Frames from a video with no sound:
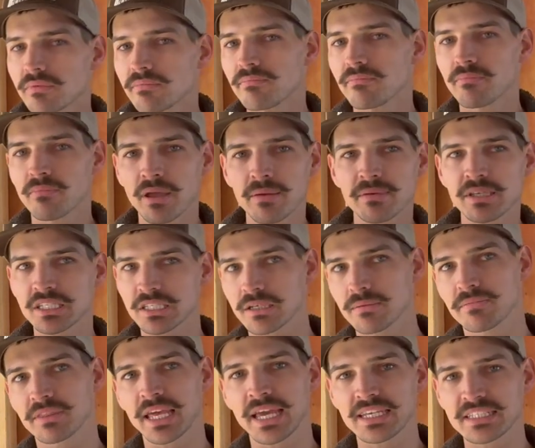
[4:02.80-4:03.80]
maybe some
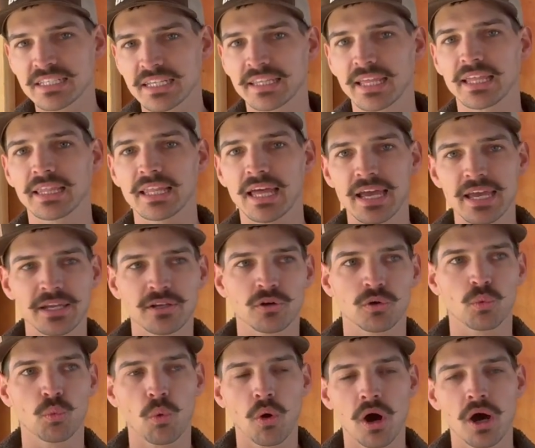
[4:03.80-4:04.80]
things that they like or
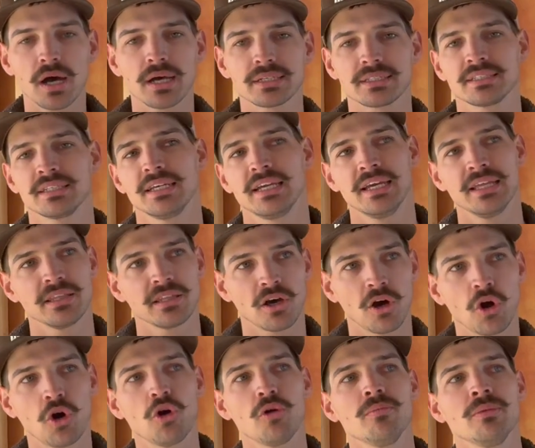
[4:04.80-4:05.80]
want in the
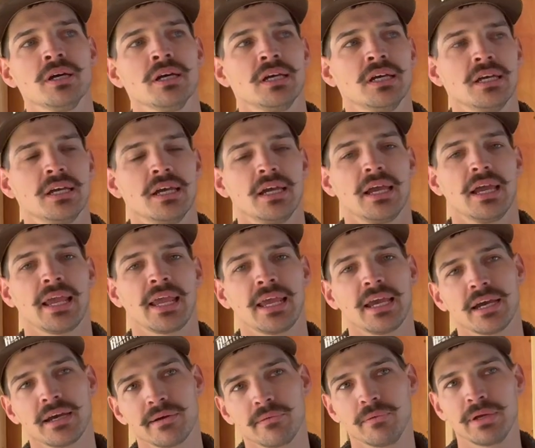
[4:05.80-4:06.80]
home,
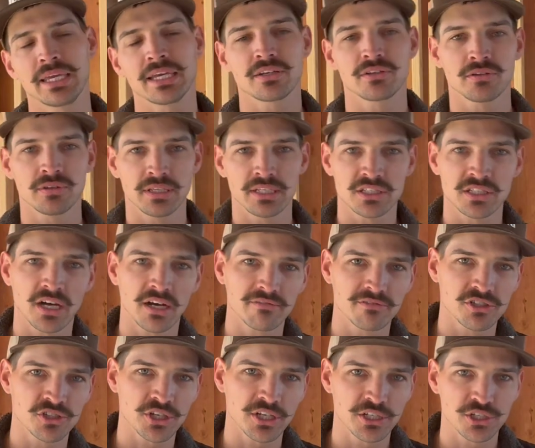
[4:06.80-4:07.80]
and we get to this
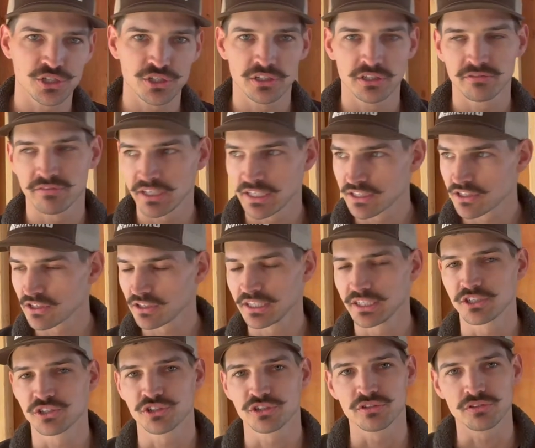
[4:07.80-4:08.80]
conversation of
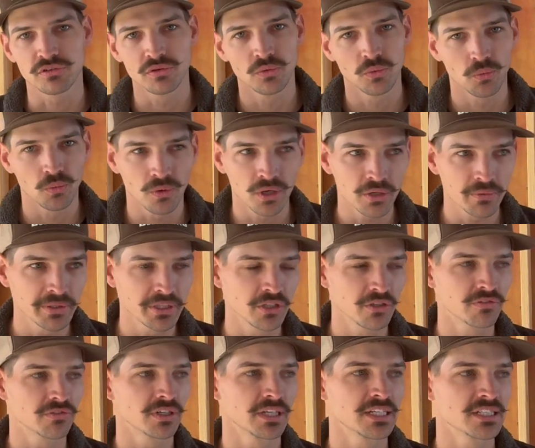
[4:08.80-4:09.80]
insulation. What do we do
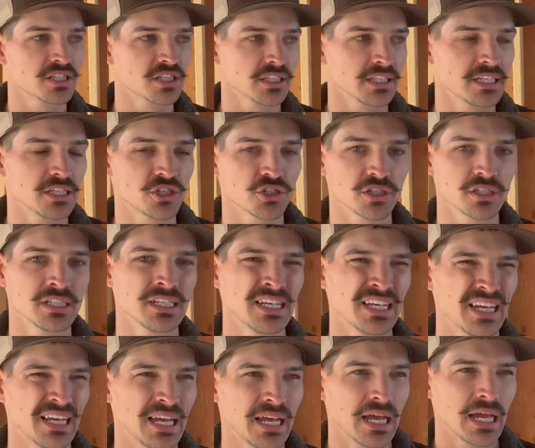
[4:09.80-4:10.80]
for insulation?
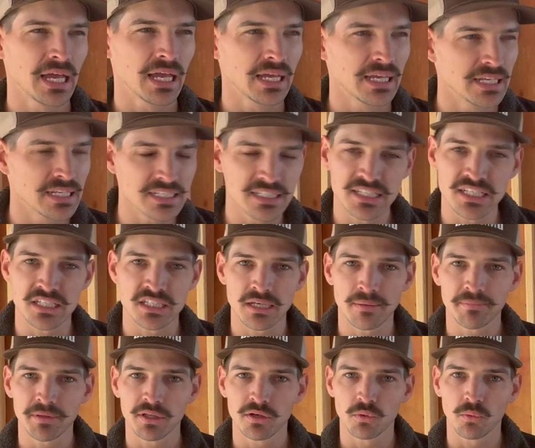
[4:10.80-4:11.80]
Is this
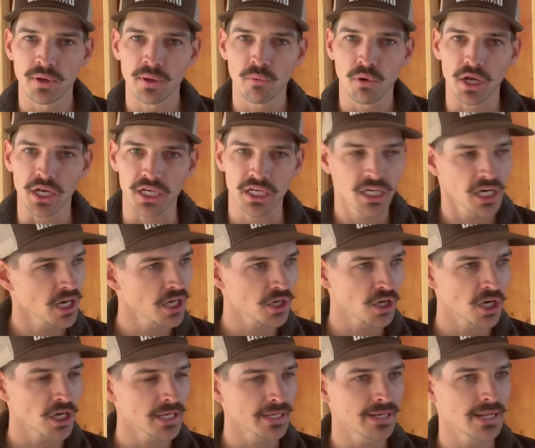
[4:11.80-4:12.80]
something that we want to cut
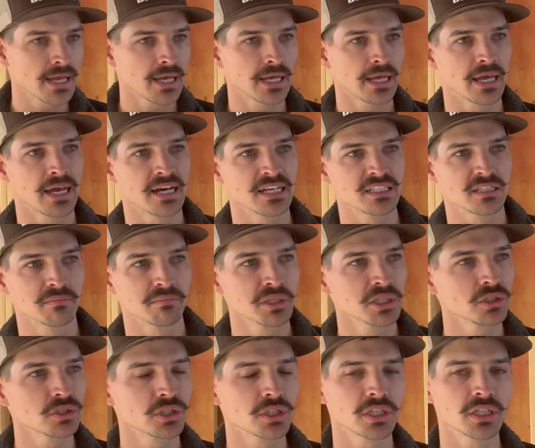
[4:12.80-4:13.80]
on as a
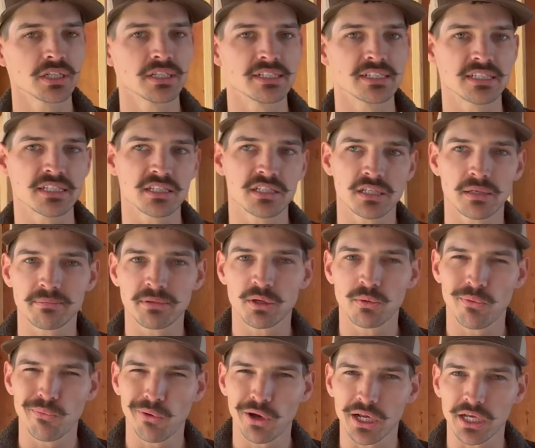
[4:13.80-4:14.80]
builder? Is this something
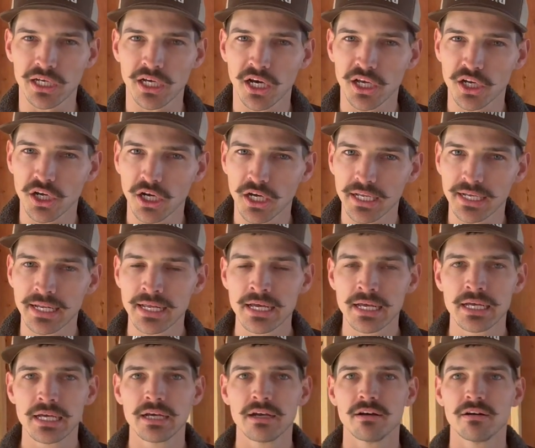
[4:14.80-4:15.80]
we want to cut on
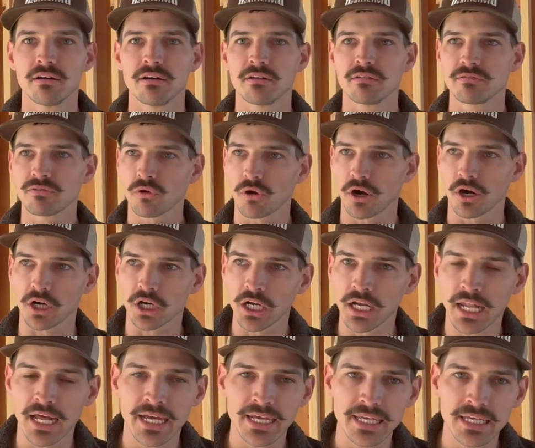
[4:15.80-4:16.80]
for our
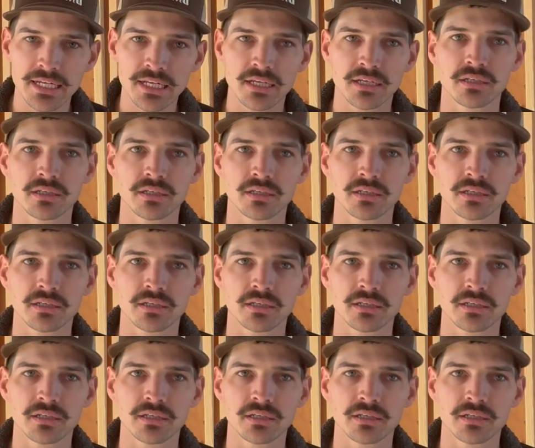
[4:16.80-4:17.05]
client?